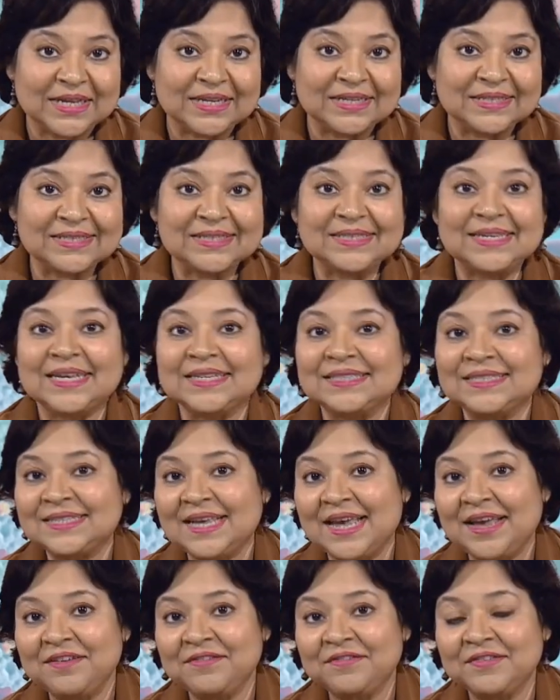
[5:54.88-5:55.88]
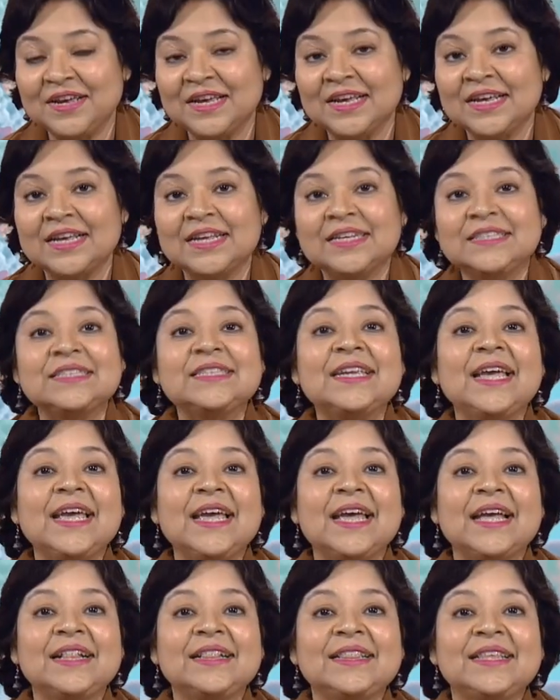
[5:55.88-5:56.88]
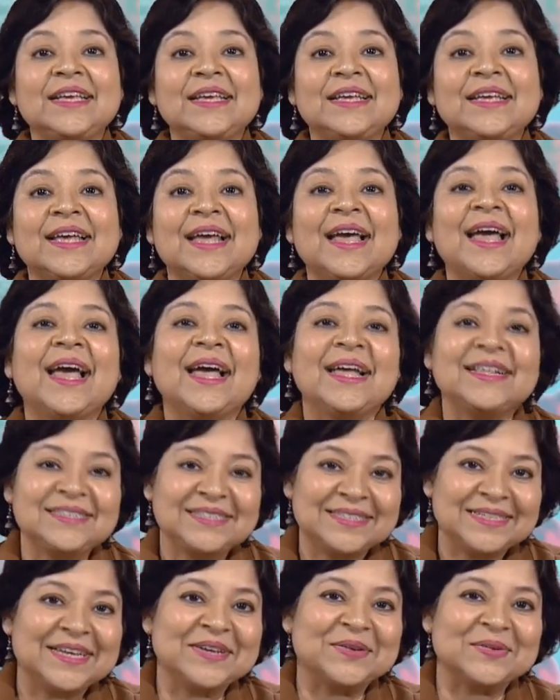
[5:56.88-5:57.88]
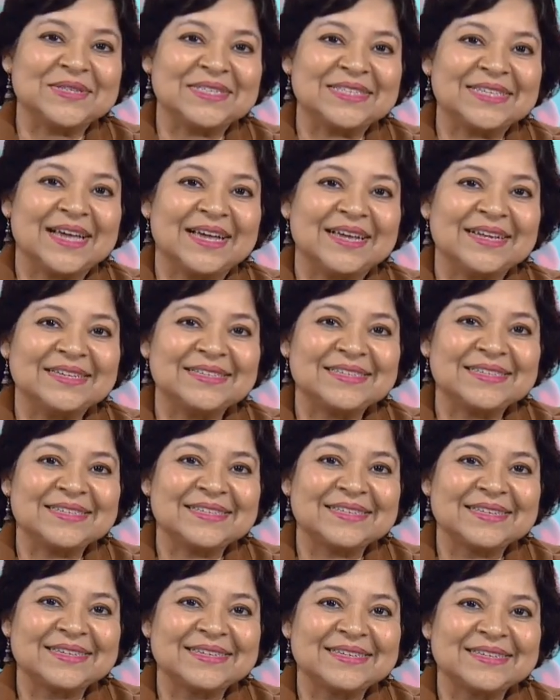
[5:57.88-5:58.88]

then, stay safe Stay healthy and stick with science.